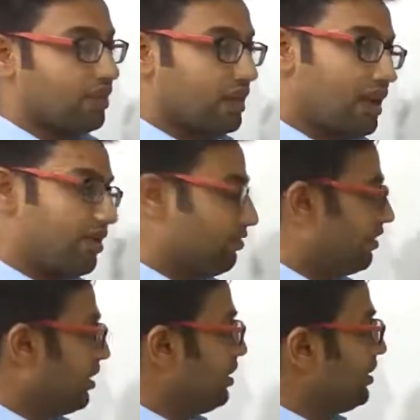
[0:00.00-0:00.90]
and
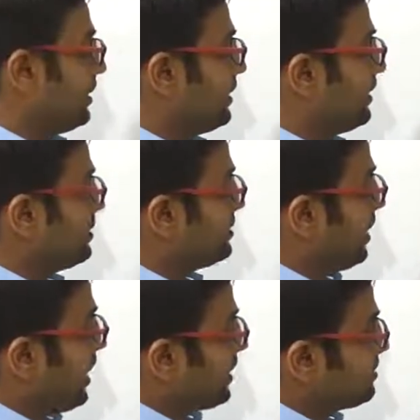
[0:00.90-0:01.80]
1 is
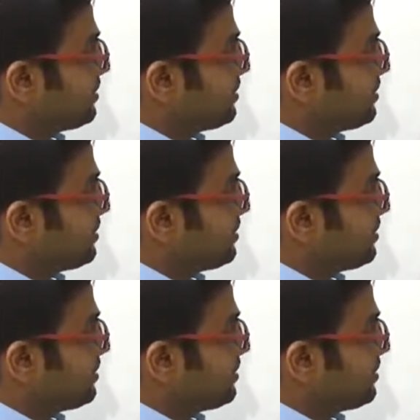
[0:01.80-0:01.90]
less